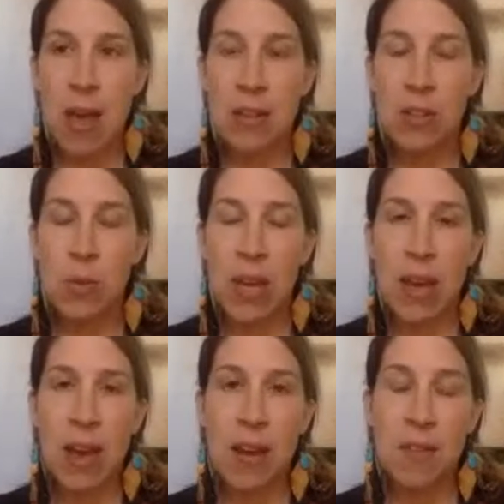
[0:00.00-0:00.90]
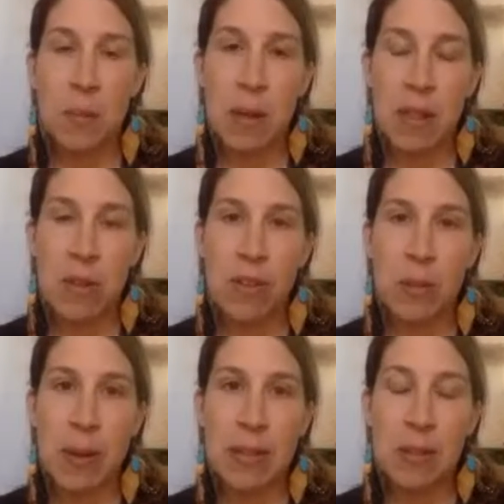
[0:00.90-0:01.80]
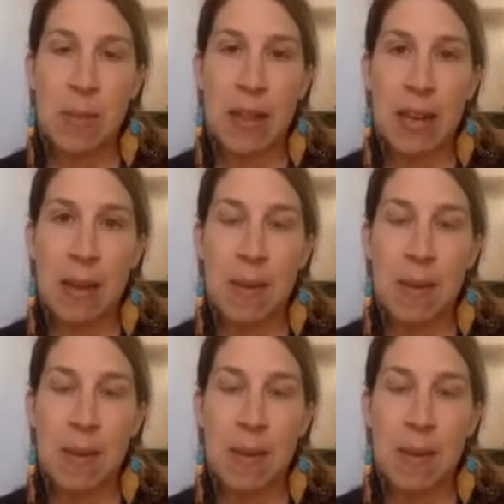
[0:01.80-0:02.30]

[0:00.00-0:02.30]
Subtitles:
so we can kind of split the responsibility,